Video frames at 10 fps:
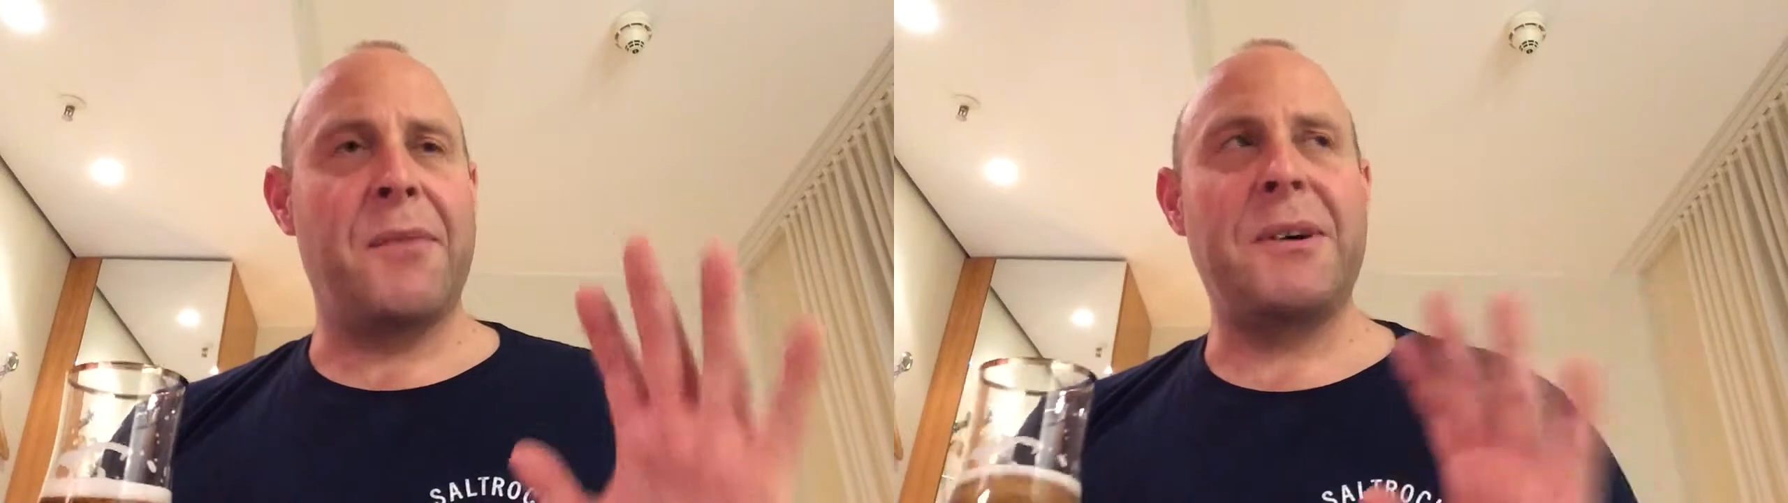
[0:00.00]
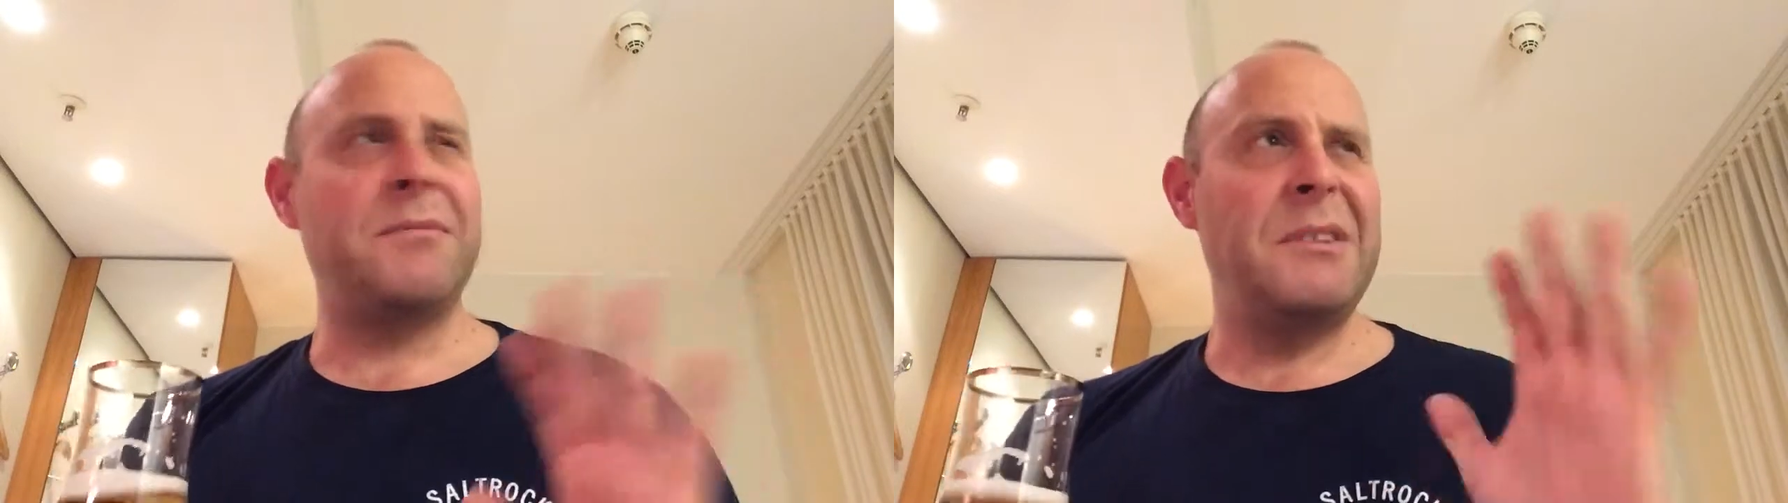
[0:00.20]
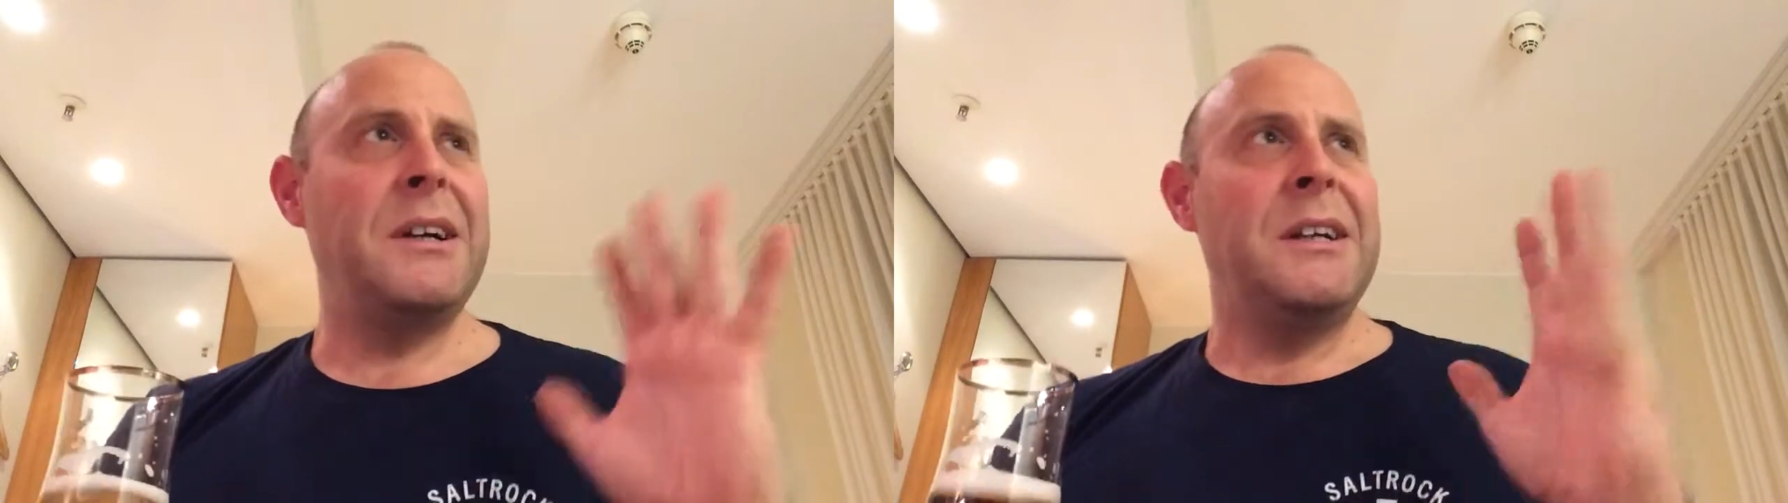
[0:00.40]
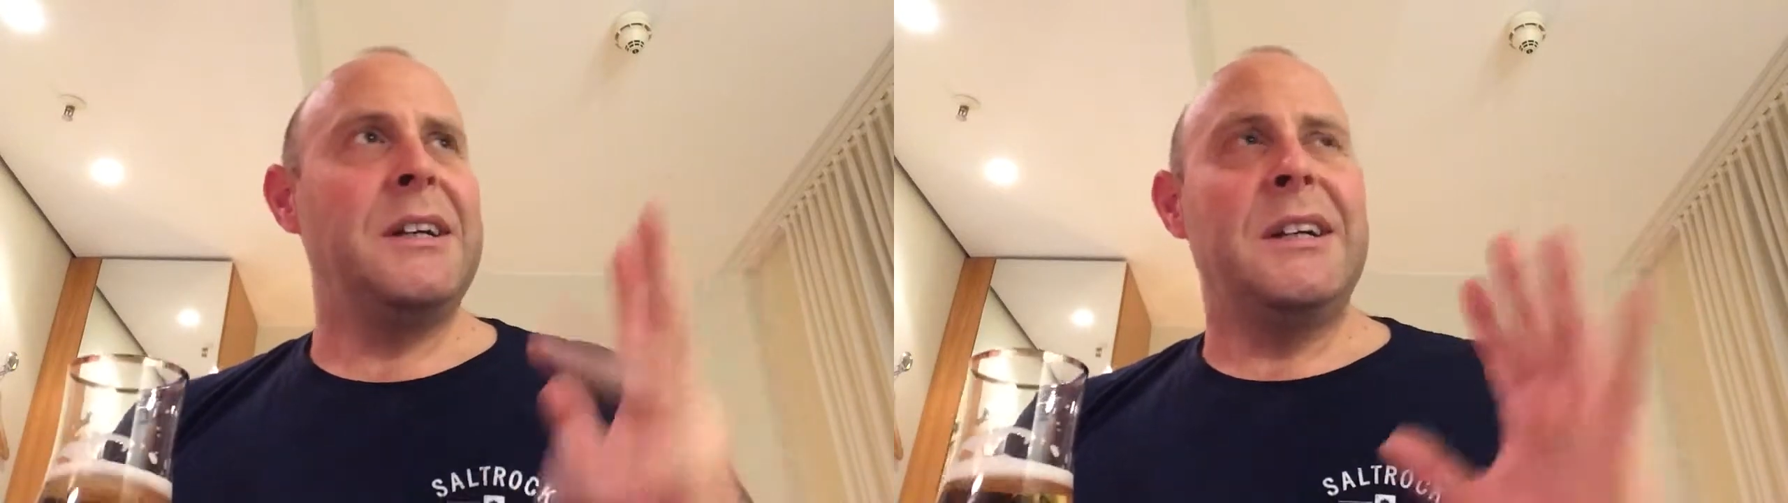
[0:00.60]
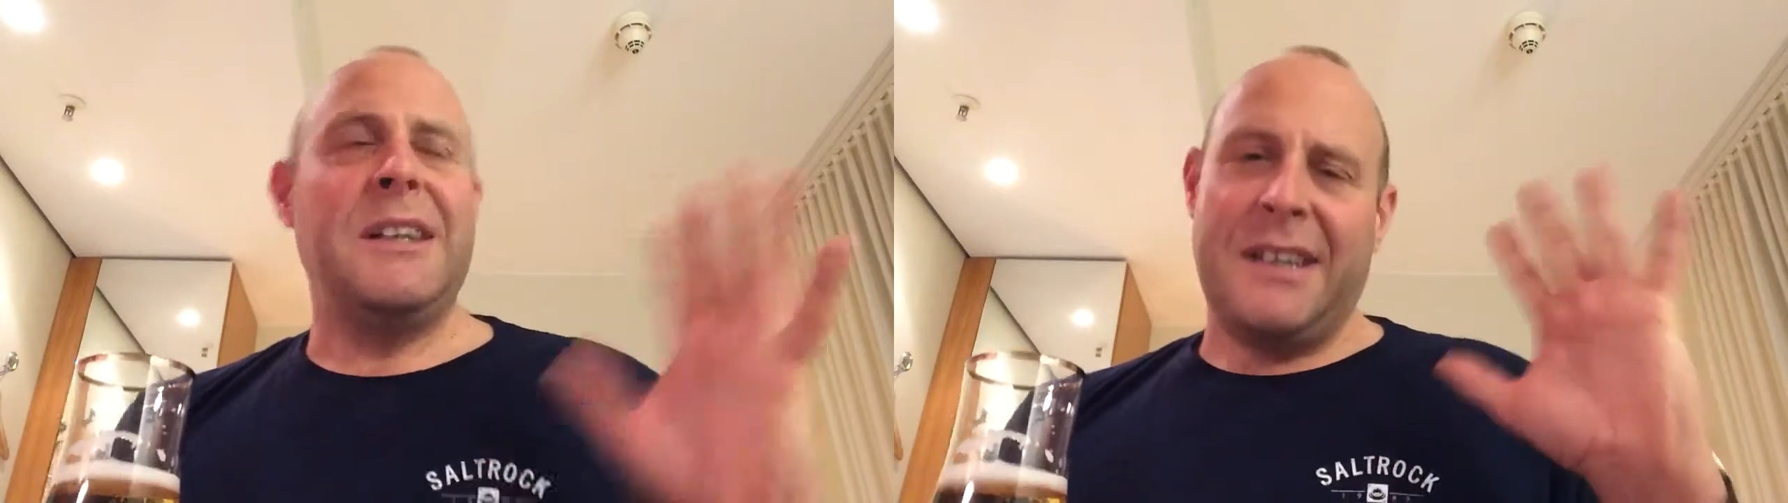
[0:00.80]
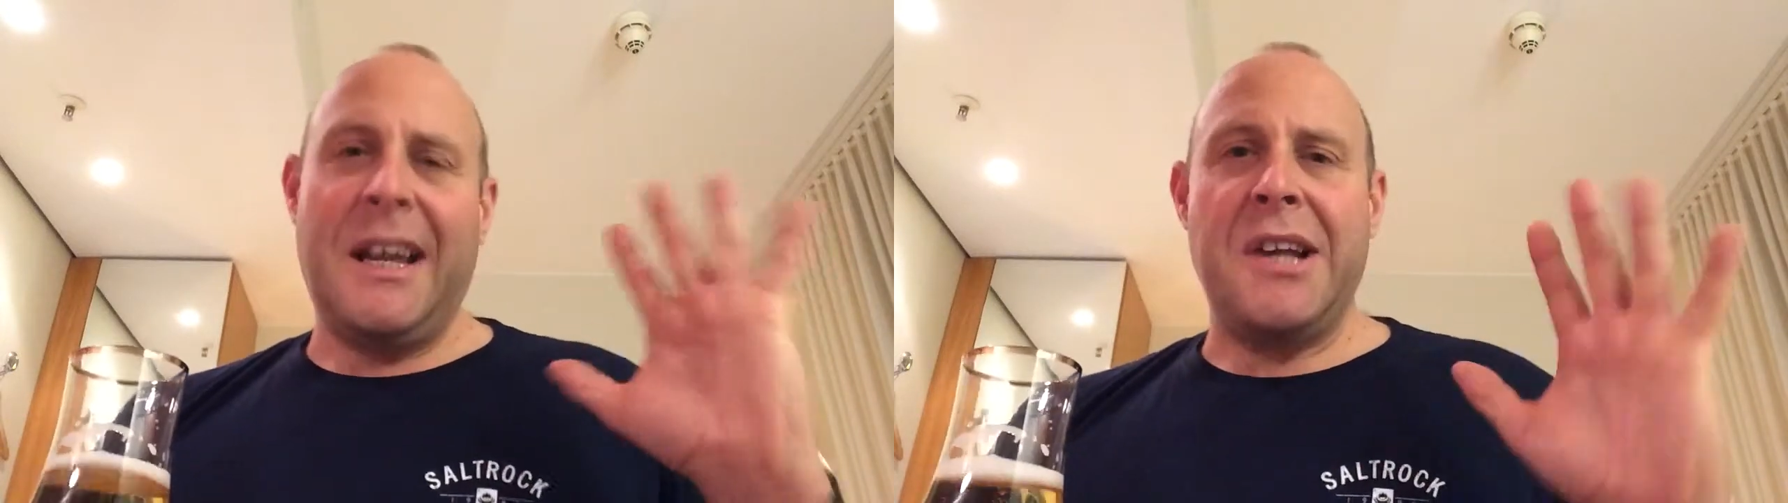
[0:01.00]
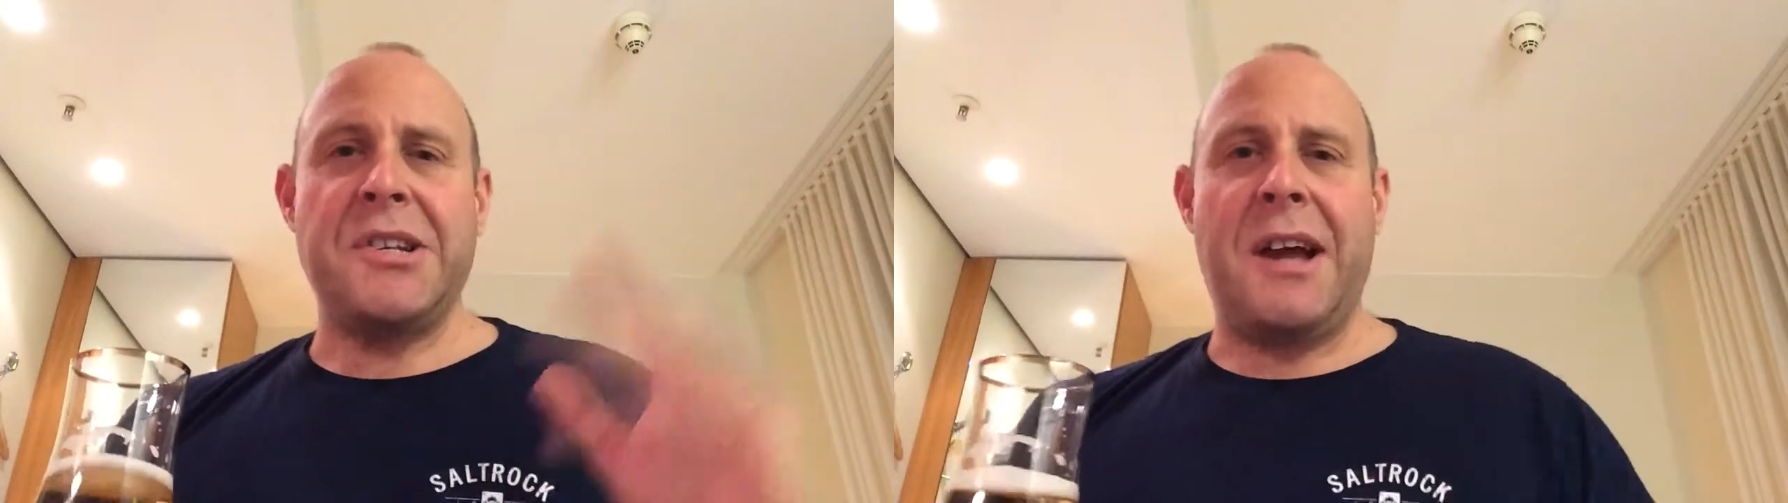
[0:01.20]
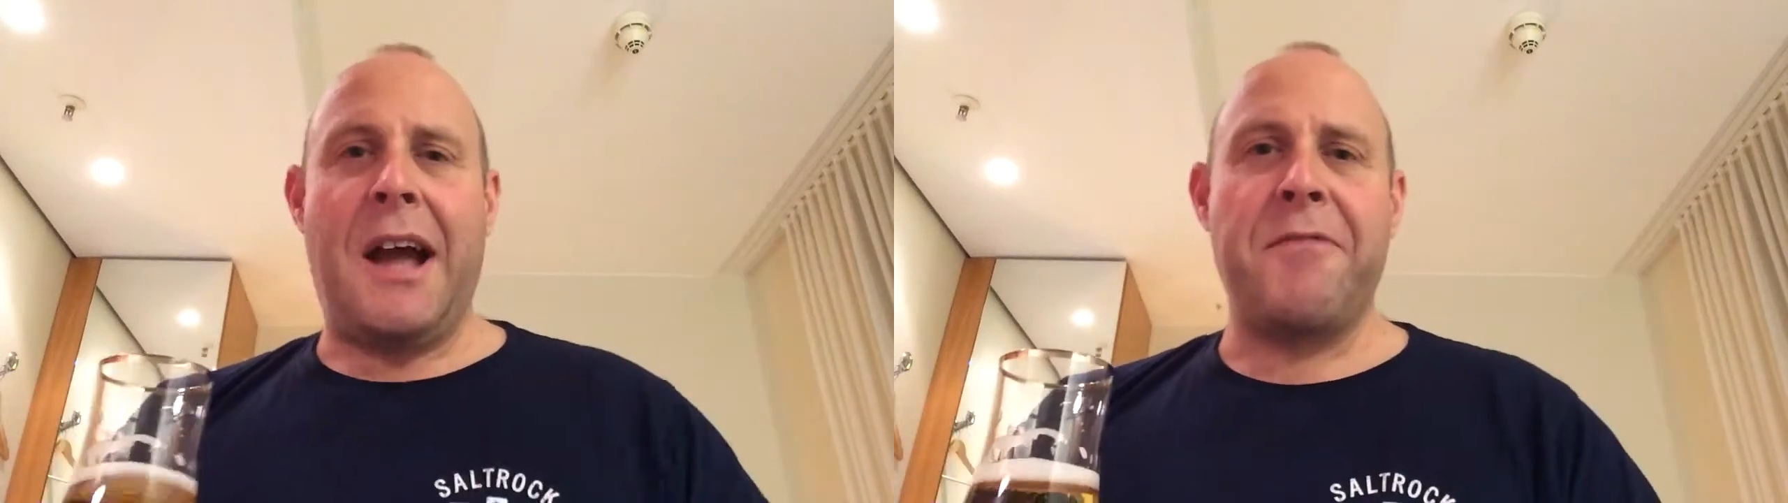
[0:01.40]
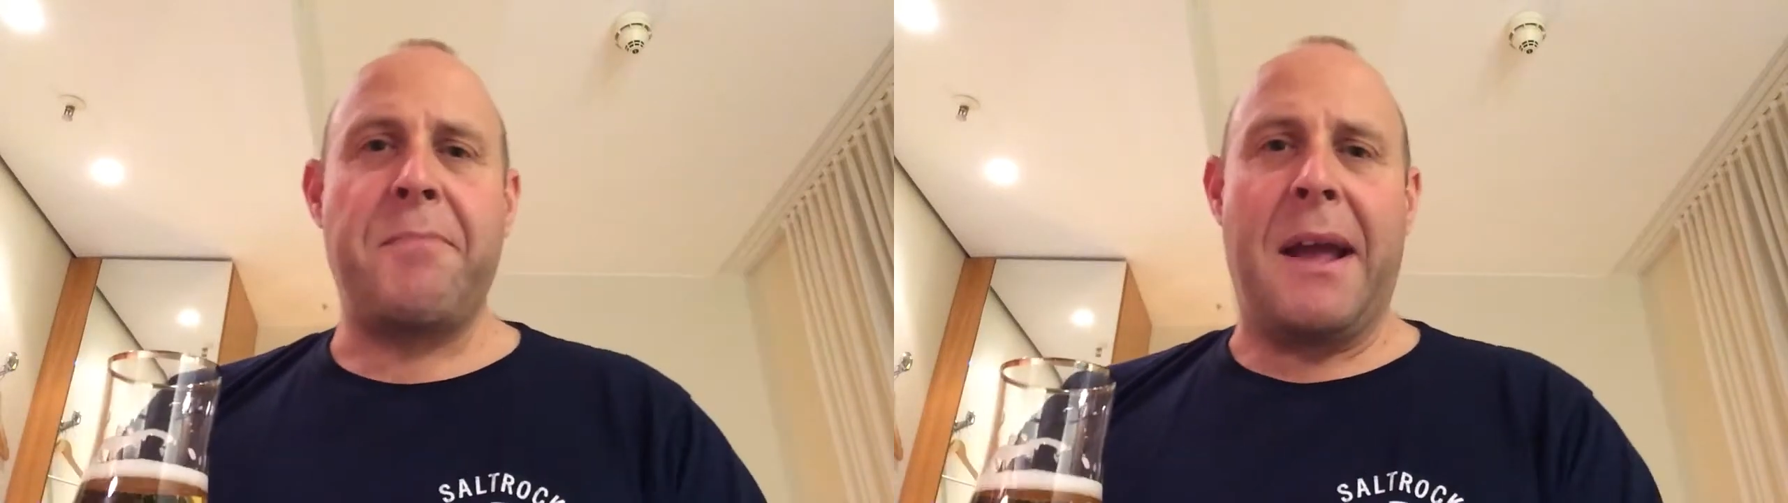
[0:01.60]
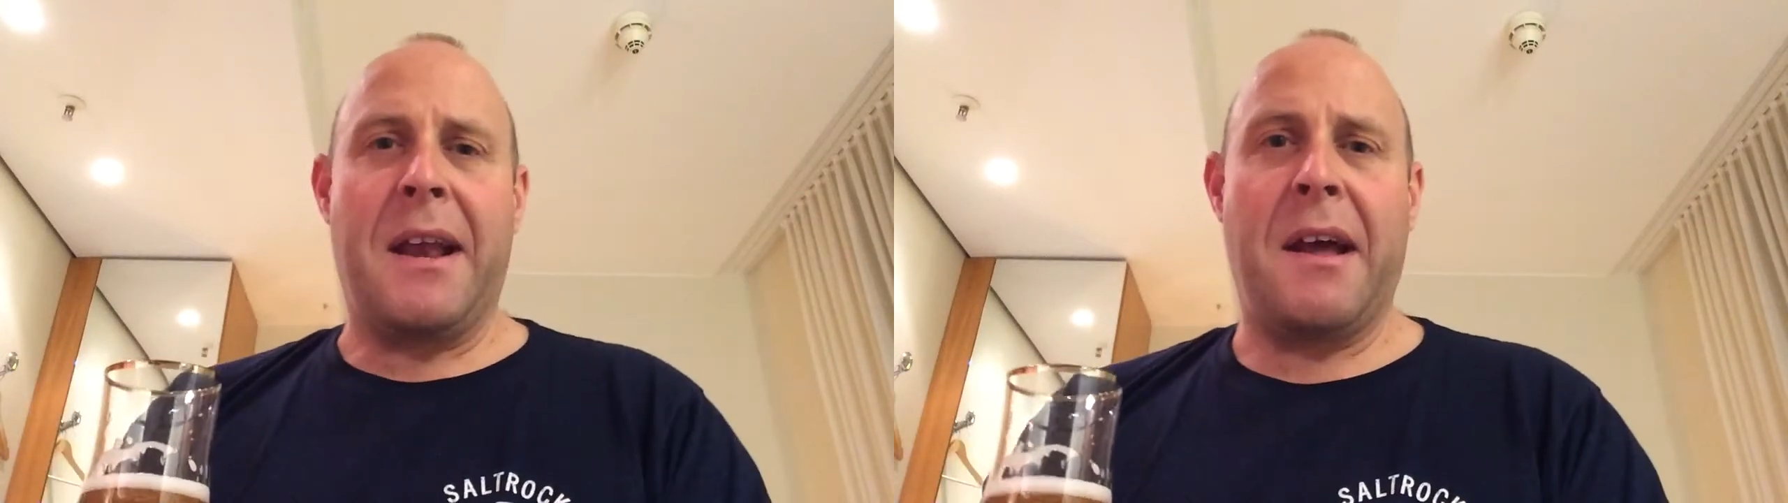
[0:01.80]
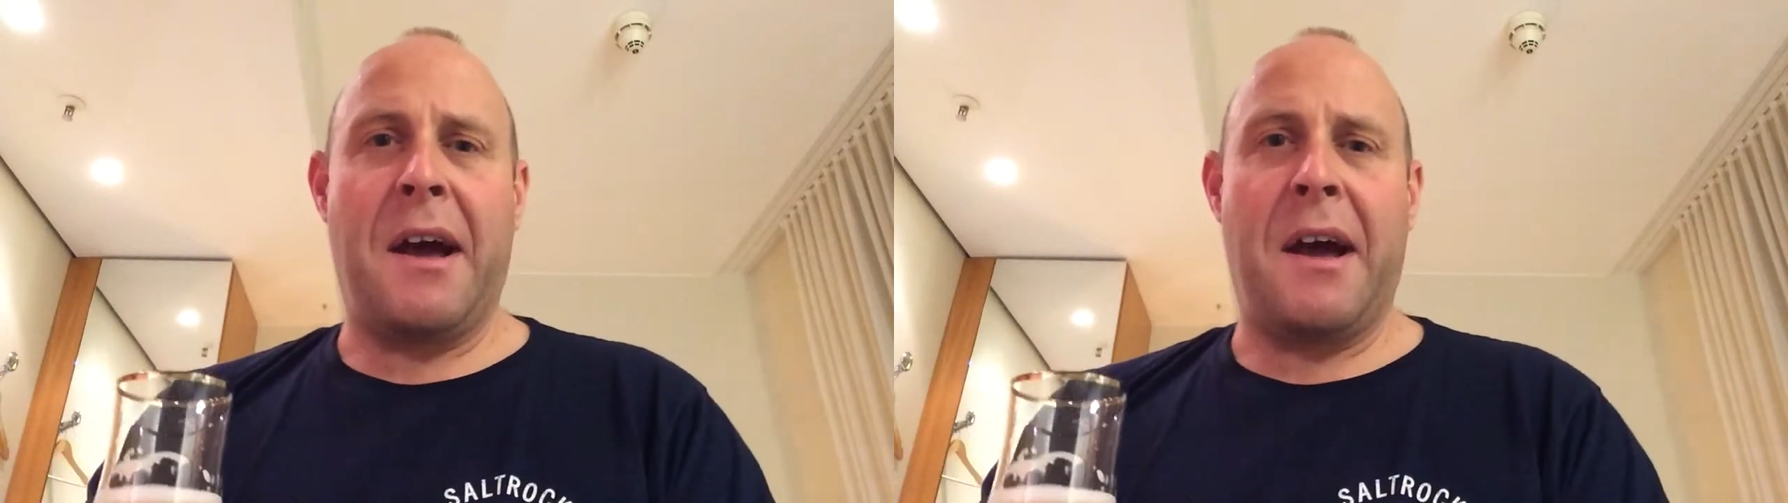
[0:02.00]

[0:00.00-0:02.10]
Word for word: Well, occasionally I have been,